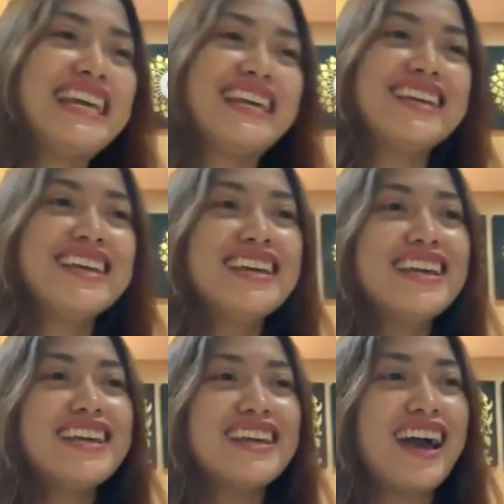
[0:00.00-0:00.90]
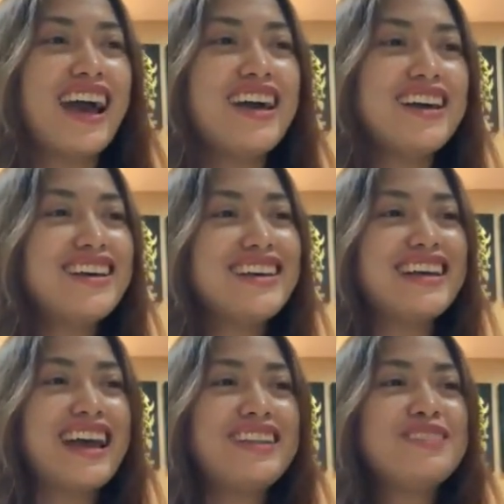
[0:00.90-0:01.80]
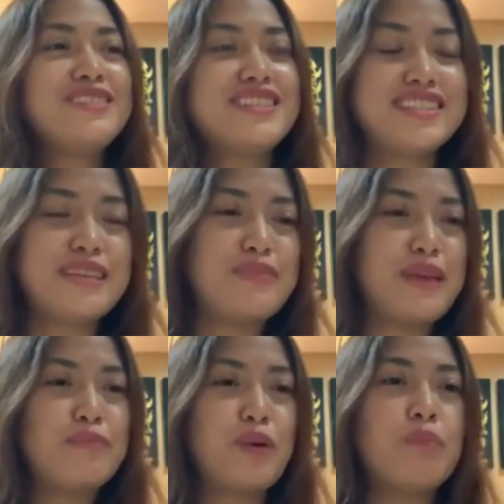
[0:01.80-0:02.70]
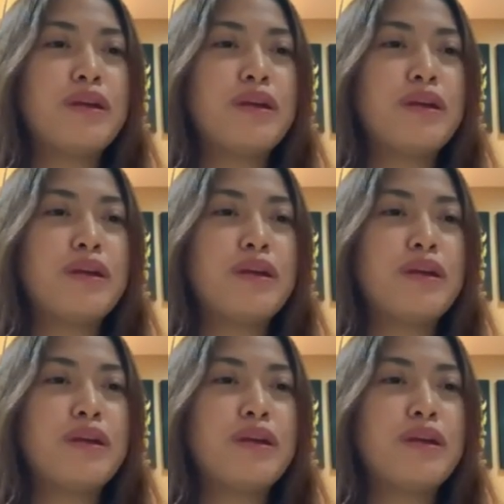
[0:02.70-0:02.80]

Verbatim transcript: like, uh, I don't want to say people,